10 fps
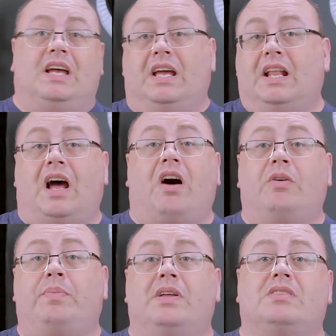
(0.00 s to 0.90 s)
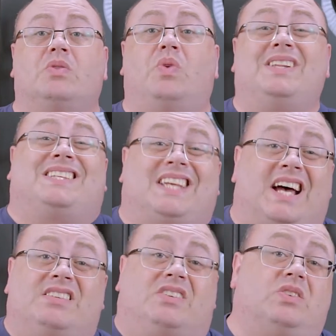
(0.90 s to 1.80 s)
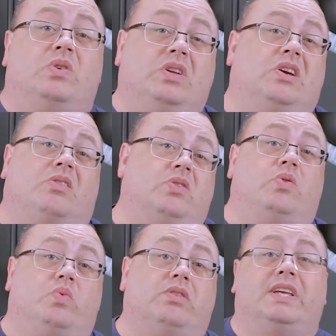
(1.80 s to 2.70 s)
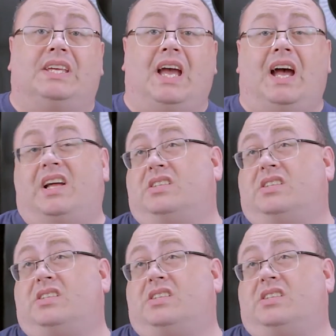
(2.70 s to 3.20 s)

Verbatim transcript: And it all depends on what size of studio you really got.